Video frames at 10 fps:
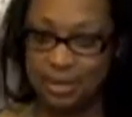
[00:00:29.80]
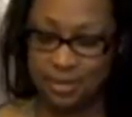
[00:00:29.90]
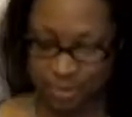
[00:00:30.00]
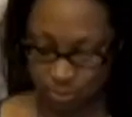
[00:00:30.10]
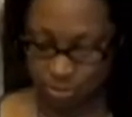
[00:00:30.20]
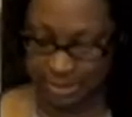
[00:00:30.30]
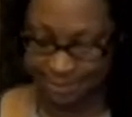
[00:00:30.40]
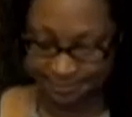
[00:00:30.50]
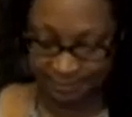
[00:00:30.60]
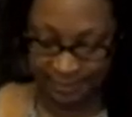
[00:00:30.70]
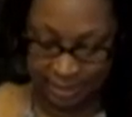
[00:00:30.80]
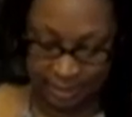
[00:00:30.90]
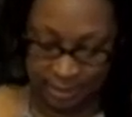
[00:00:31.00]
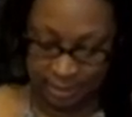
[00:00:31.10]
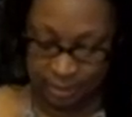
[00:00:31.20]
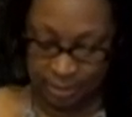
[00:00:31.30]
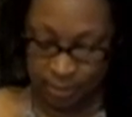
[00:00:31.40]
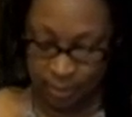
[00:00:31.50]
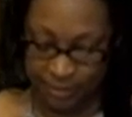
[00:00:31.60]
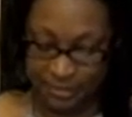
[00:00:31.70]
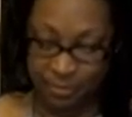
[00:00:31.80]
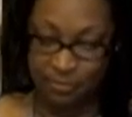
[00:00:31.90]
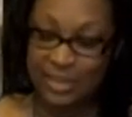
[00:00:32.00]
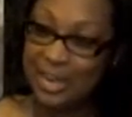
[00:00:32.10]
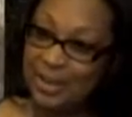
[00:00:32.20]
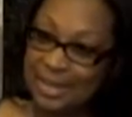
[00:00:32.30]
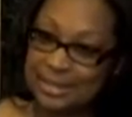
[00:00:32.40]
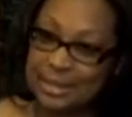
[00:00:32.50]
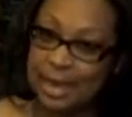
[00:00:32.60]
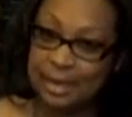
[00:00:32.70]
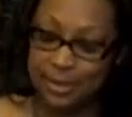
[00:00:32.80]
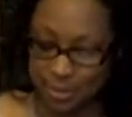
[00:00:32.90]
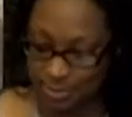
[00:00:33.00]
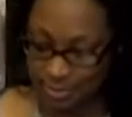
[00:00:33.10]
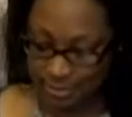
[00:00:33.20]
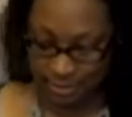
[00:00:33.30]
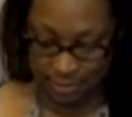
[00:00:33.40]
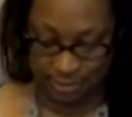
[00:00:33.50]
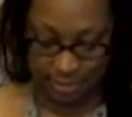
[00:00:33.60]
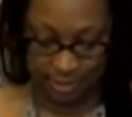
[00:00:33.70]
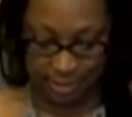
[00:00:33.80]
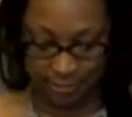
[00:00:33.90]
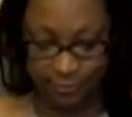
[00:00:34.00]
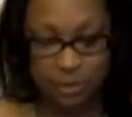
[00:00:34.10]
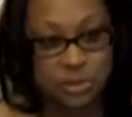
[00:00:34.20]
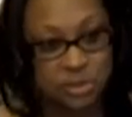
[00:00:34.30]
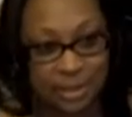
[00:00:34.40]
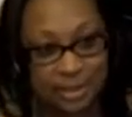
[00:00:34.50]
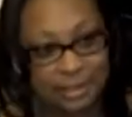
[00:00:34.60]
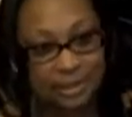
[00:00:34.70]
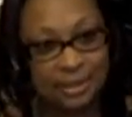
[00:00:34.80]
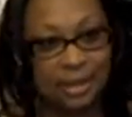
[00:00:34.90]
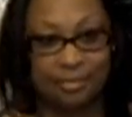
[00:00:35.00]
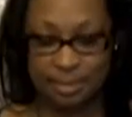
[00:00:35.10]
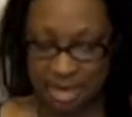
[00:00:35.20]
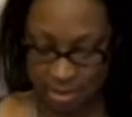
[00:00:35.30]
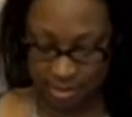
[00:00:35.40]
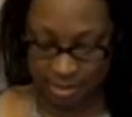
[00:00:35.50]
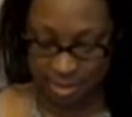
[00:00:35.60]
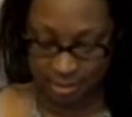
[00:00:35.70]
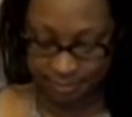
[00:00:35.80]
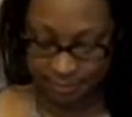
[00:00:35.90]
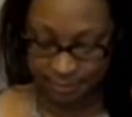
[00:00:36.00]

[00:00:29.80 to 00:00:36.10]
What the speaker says: this morning. We have some very exciting news concerning the future of the marathon,